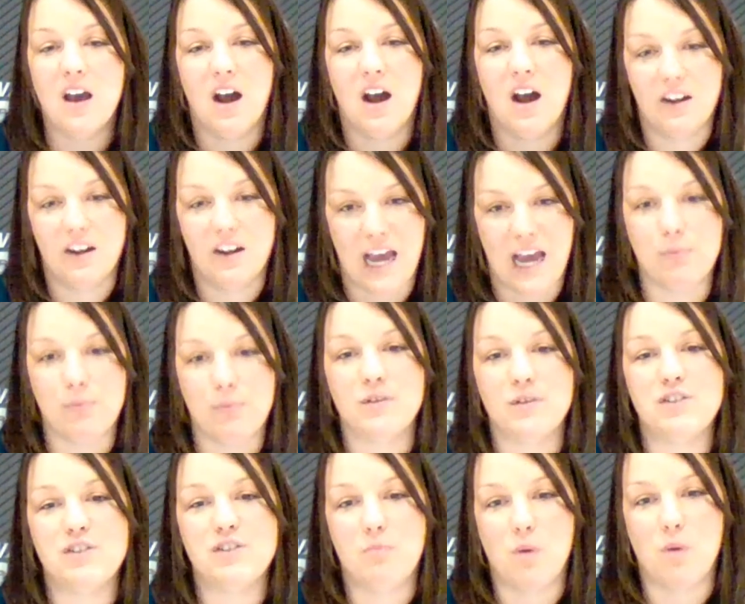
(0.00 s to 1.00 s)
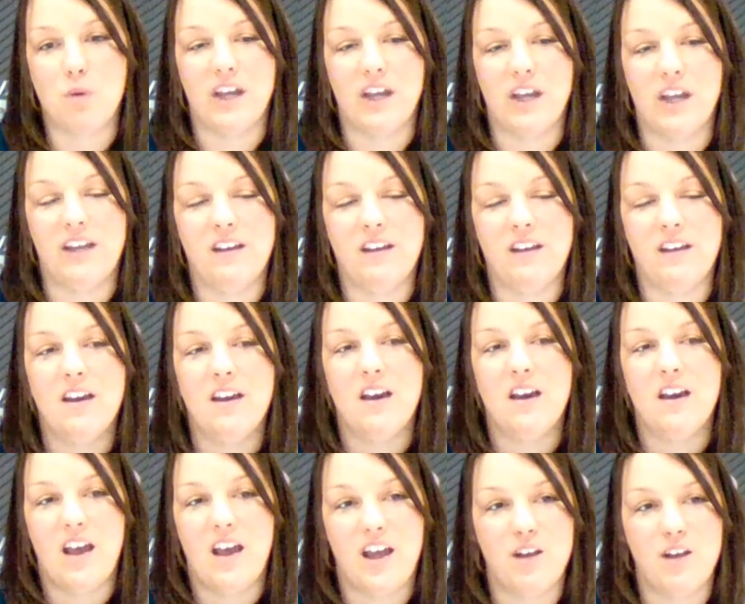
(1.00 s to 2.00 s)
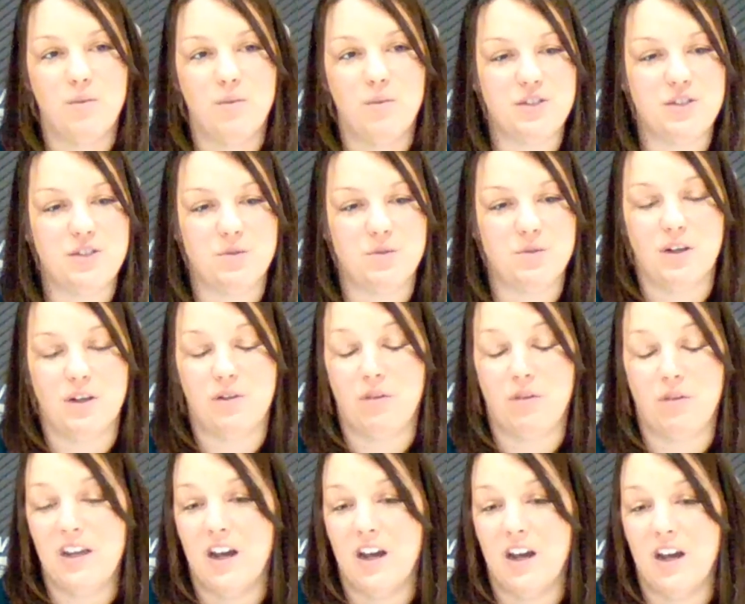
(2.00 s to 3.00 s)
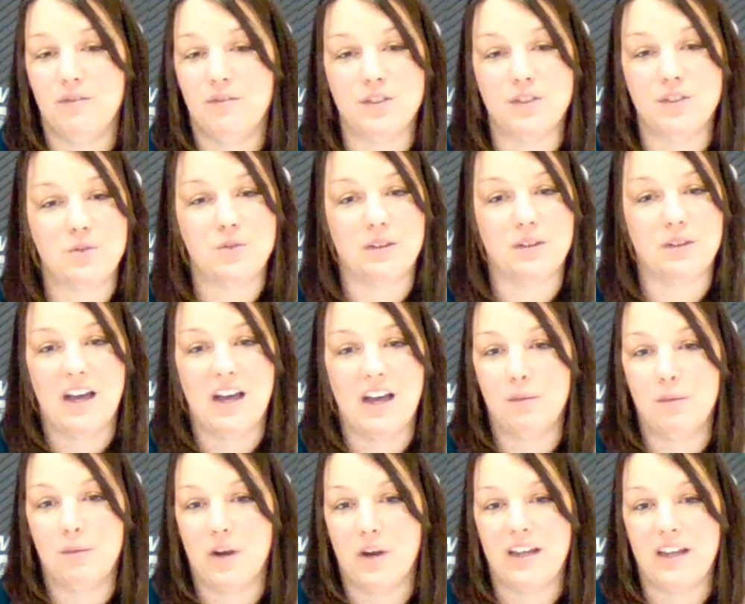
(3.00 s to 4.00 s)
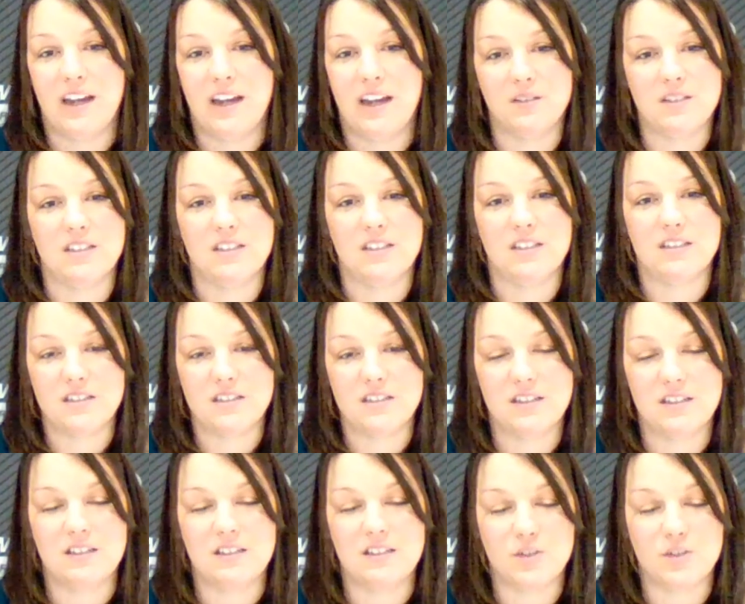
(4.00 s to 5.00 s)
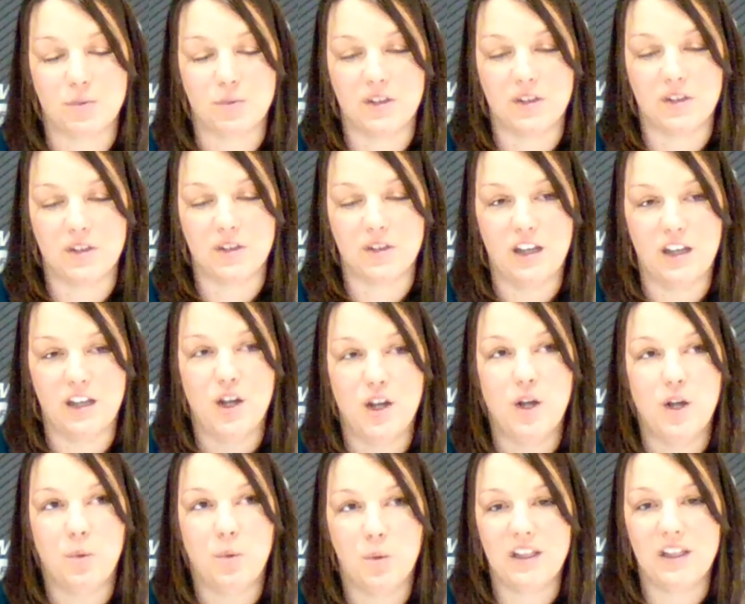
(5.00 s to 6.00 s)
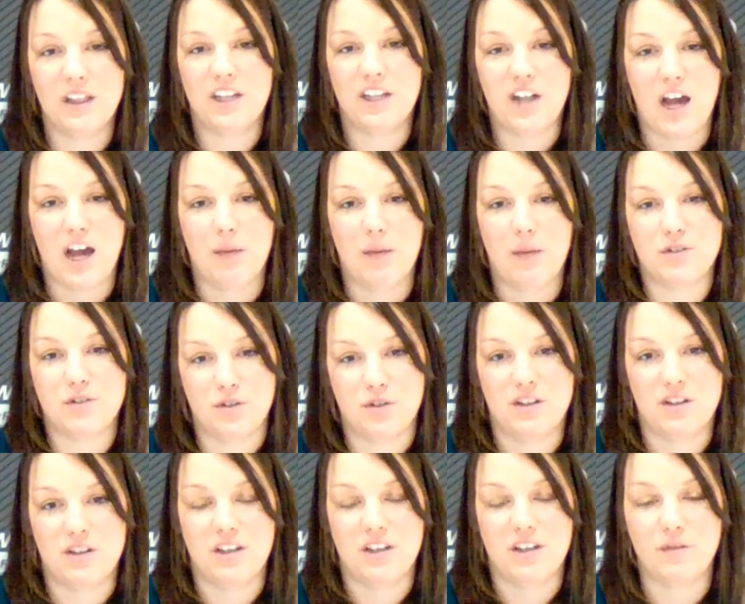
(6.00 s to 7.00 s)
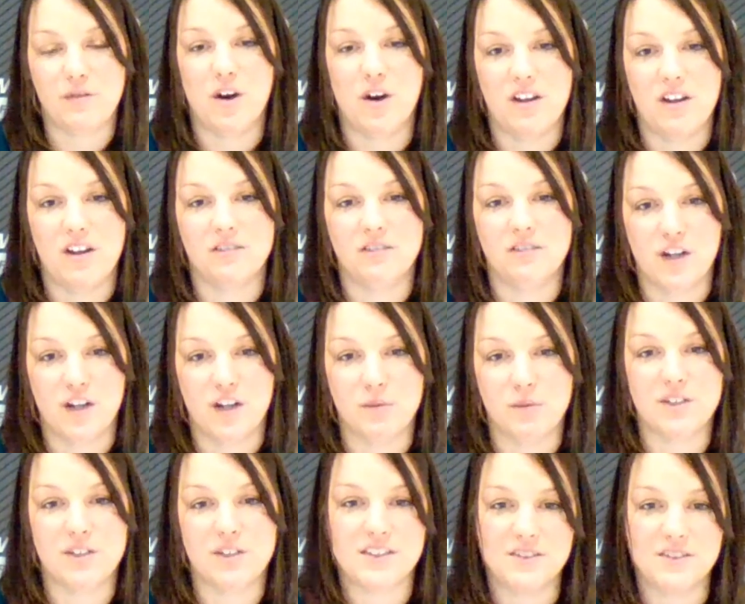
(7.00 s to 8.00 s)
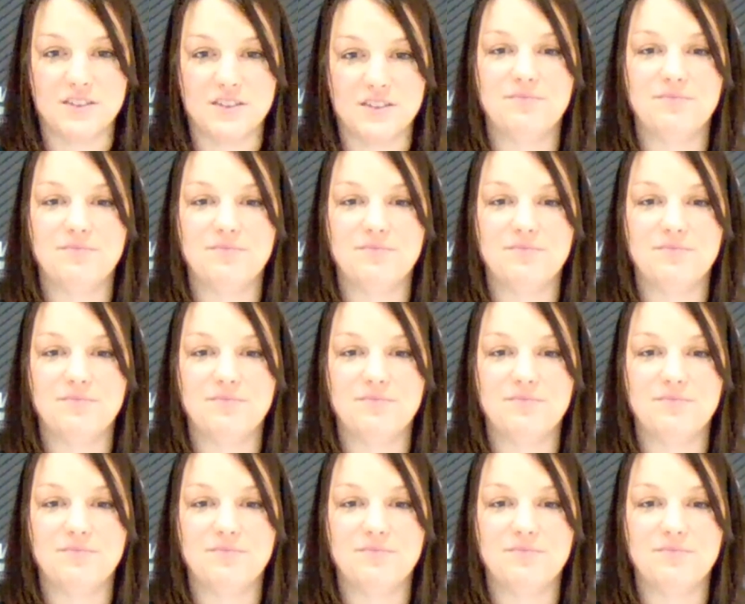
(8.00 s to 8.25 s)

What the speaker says: our capital, Des Moines, and we do a great conference. We do a lot of breakouts. It's a really, really good opportunity for our young farmers.